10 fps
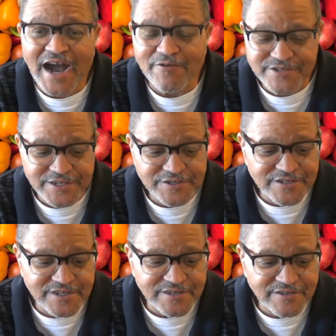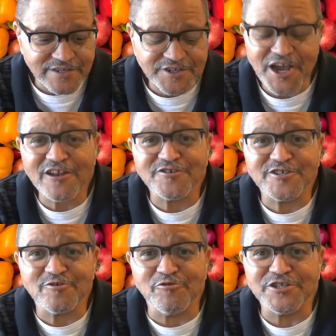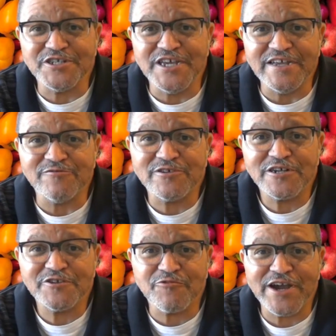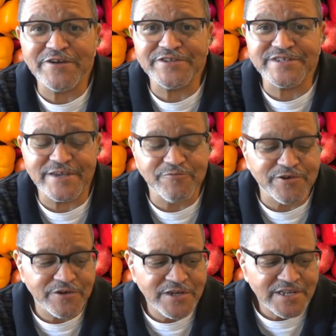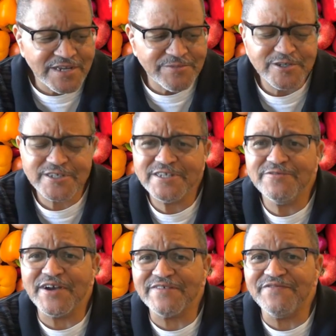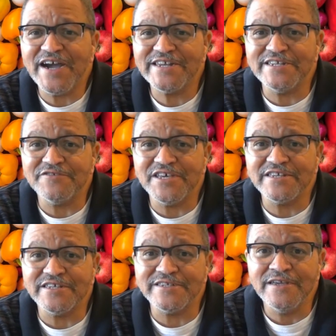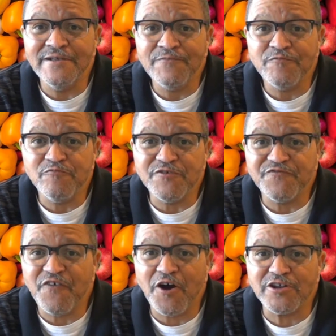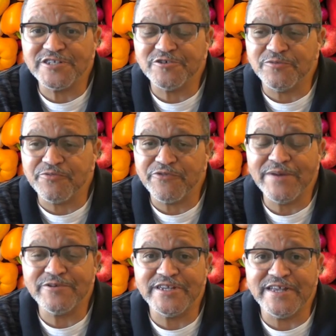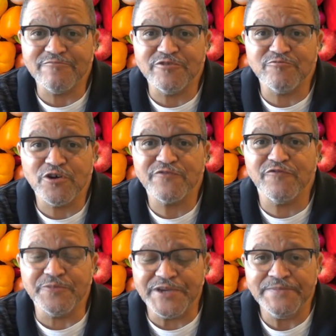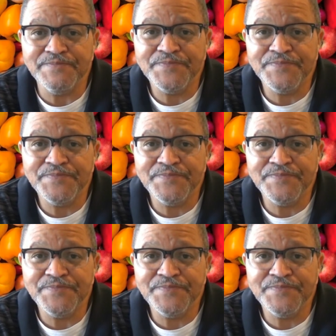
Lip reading: I was in the dollar store today, was looking around and said, well, let me just see if I can find anything that would fall into a parameter that would work for me.